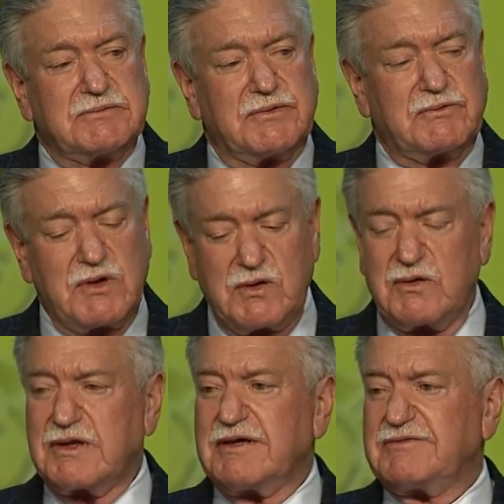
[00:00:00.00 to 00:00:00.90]
the
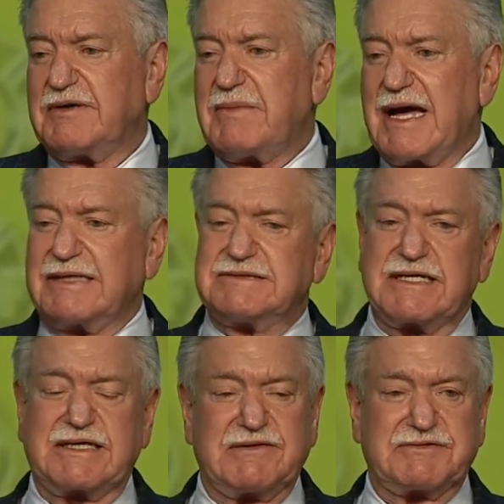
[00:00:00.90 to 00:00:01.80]
role of uh, my
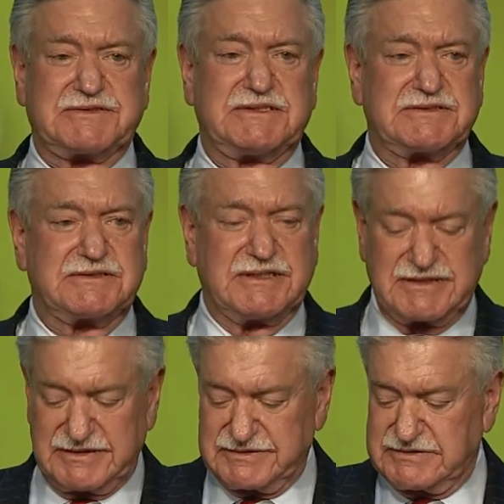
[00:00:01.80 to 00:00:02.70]
executive assistant
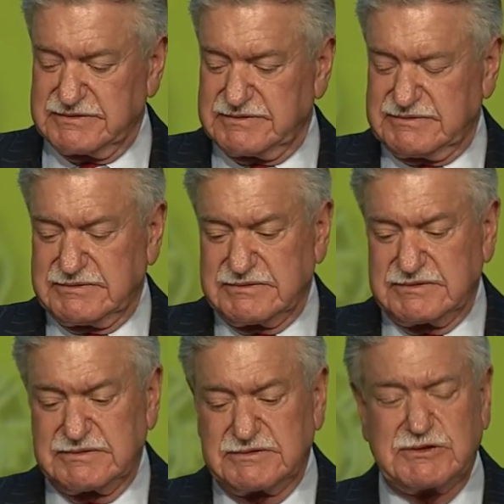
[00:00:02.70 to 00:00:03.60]
is
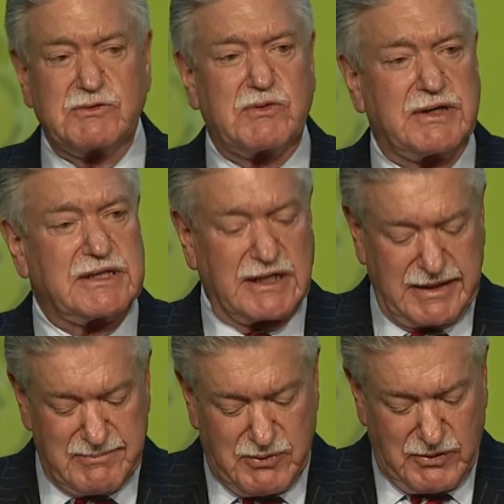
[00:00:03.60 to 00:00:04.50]
so critically
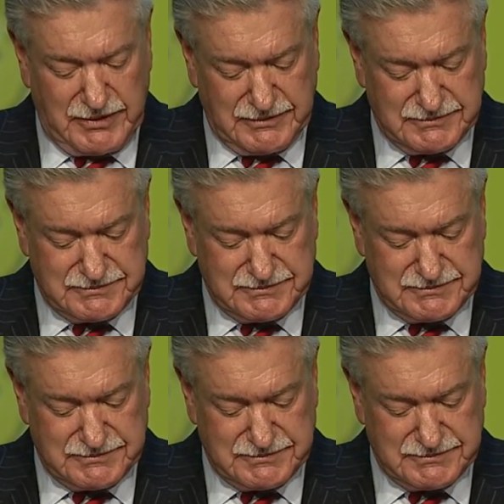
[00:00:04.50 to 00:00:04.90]
important.